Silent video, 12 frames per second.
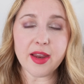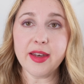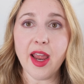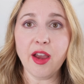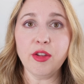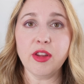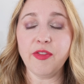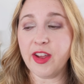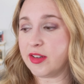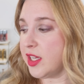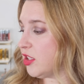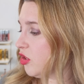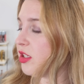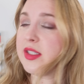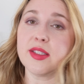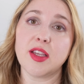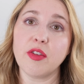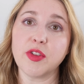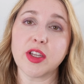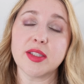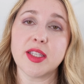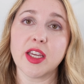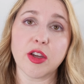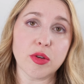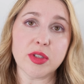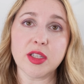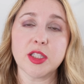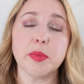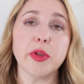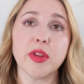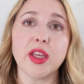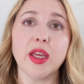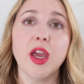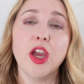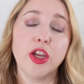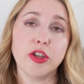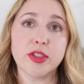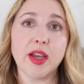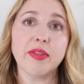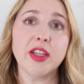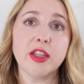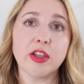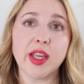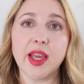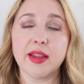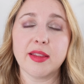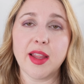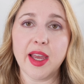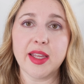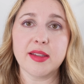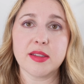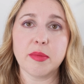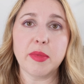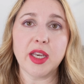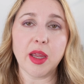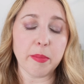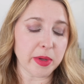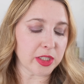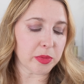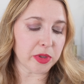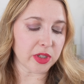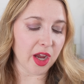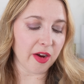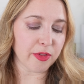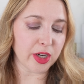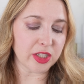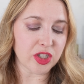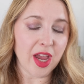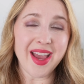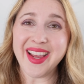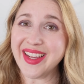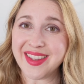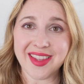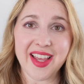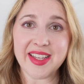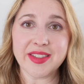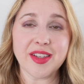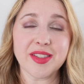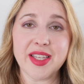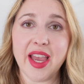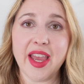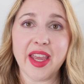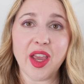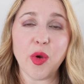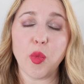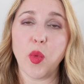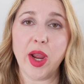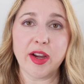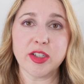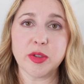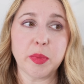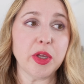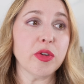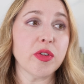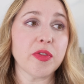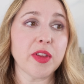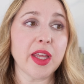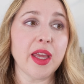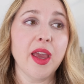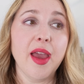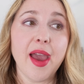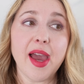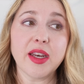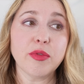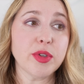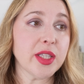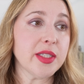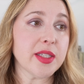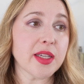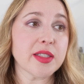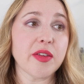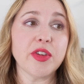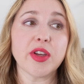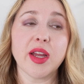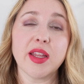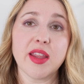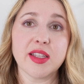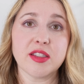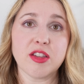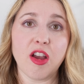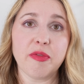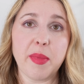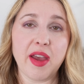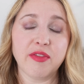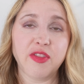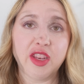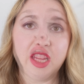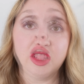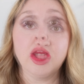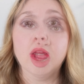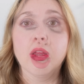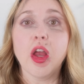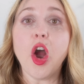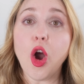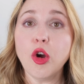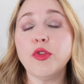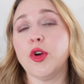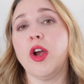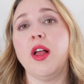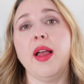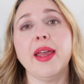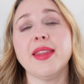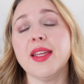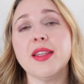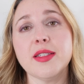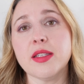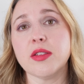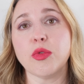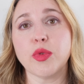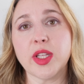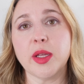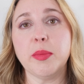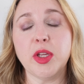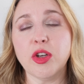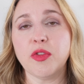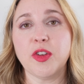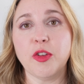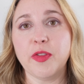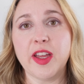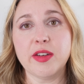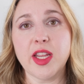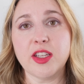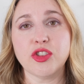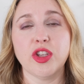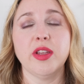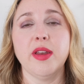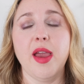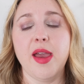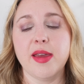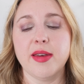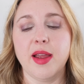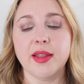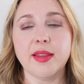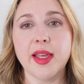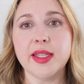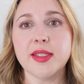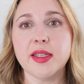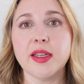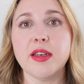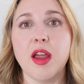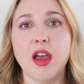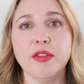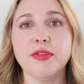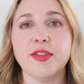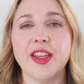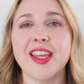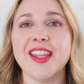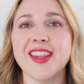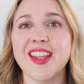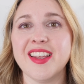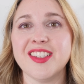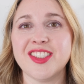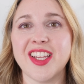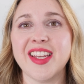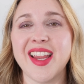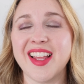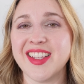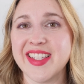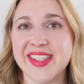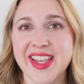Now the foundation itself, you can see it goes on smoothly. You're definitely looking at light to medium buildable coverage. It lasts all day, it wears beautifully, and it really does give you kind of that soft matte finish. Overall, I think this is a really beautiful foundation, and I liked it enough in the shade L N